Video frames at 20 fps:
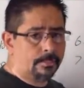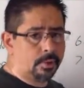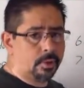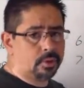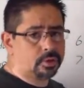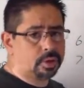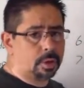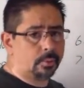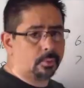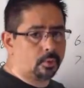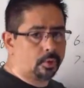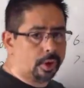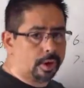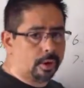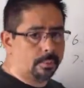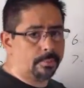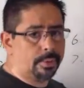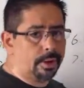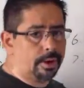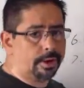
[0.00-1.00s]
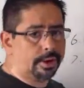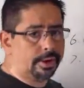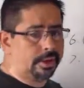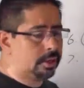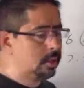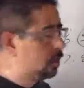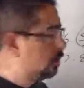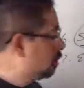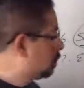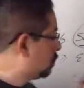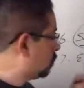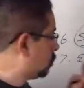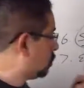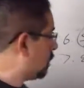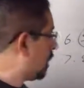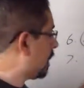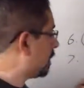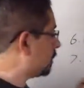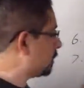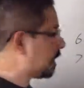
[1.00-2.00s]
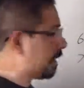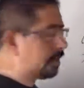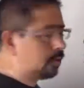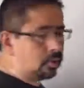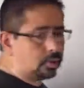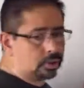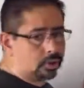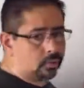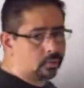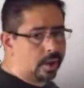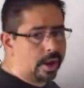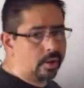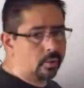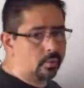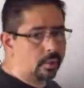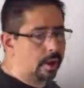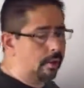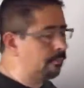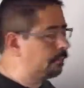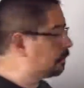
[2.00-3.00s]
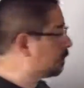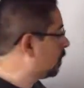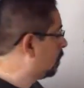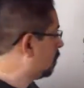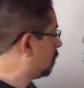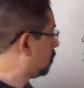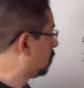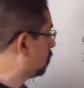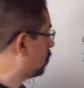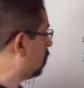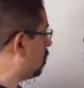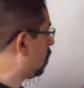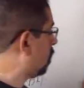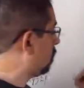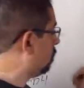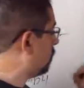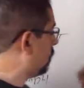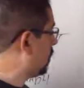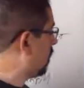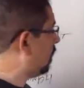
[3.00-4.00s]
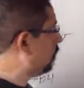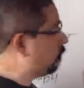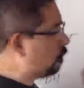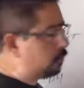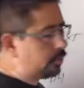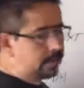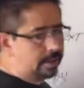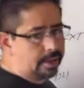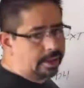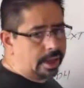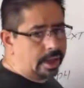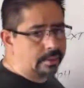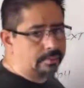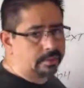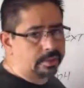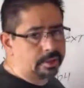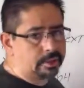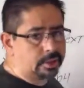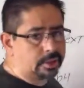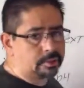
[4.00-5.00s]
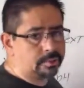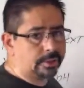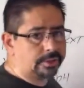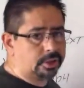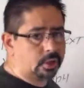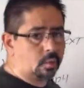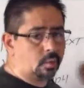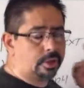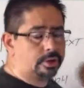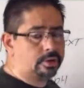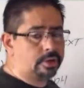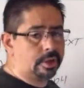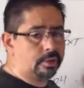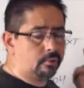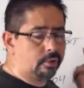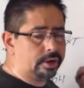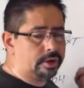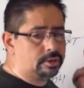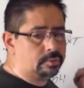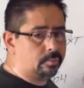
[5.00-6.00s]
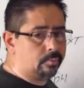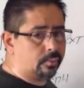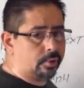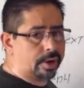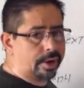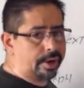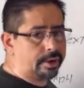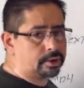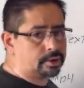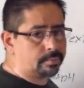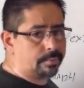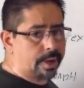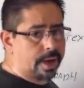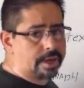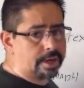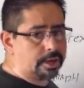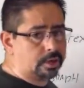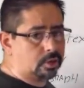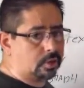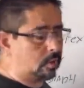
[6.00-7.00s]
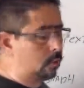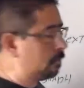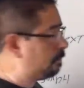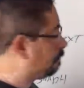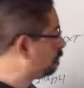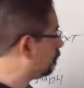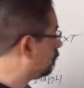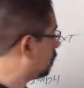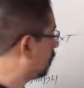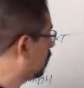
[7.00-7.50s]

build some credibility to that site not to rank well. So be careful with the EMDs, especially when it's brand spanking new.